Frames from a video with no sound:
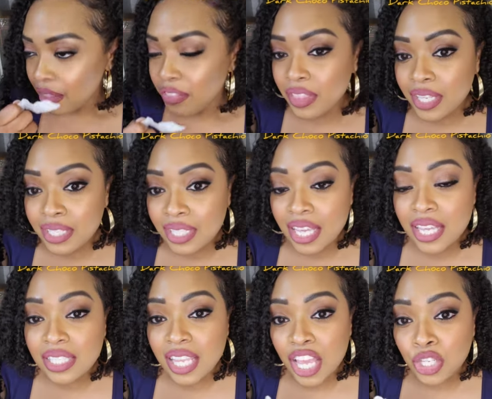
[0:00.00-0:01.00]
This
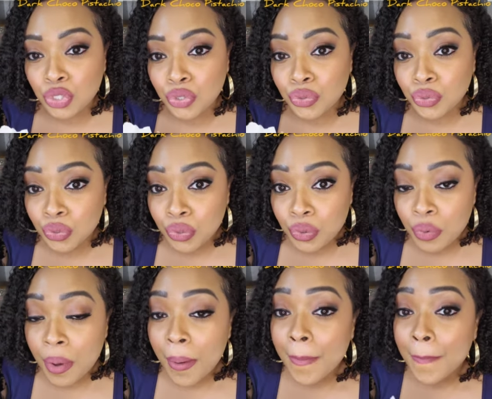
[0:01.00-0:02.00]
is a true
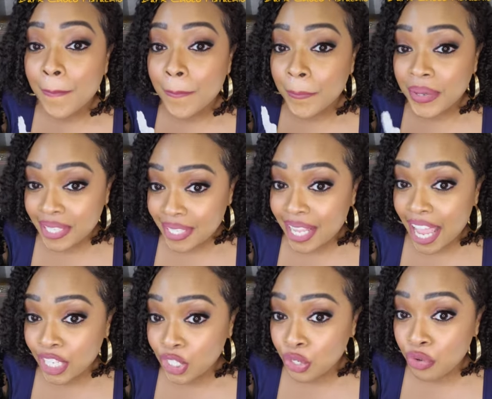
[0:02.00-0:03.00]

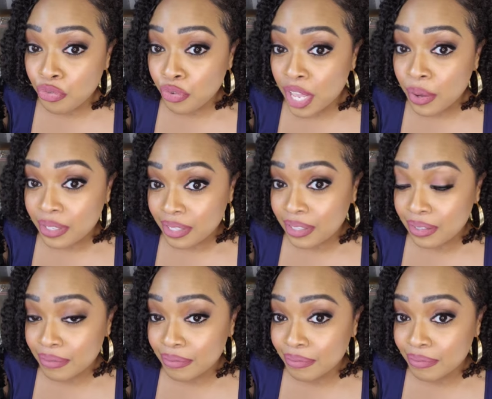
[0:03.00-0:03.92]
pistachio fragrance.